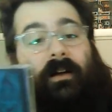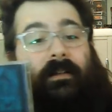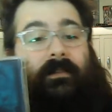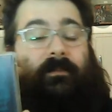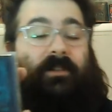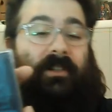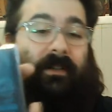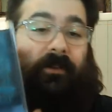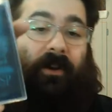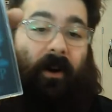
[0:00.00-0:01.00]
Some
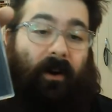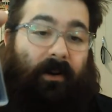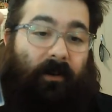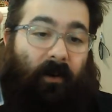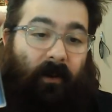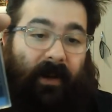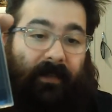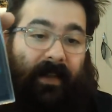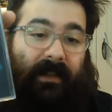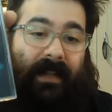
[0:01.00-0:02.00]
Cleveland Hardcore. We got
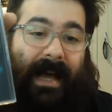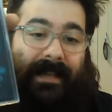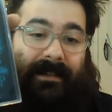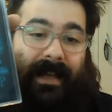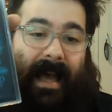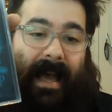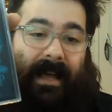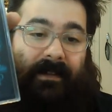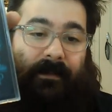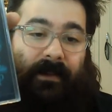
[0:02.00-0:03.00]
that last
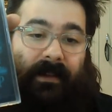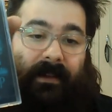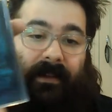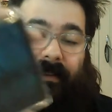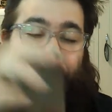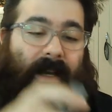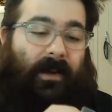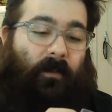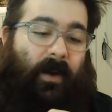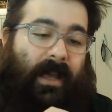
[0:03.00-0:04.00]
gasp.
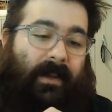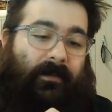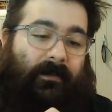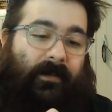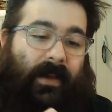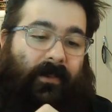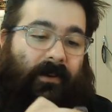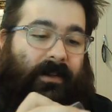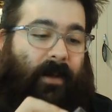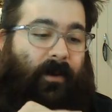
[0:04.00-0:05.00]
Second Wave and their
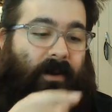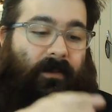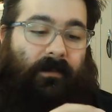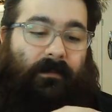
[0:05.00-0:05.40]
demo.